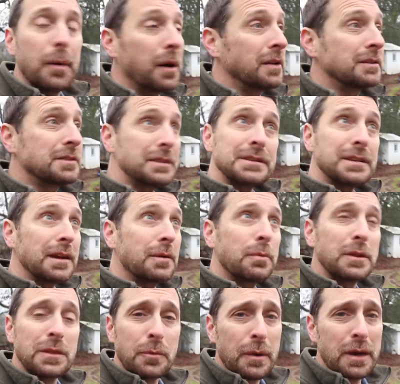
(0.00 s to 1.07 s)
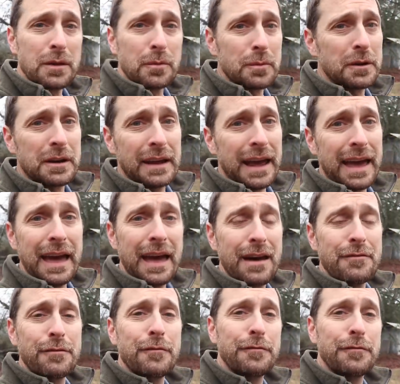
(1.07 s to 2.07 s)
But just like with the weather, we're gonna have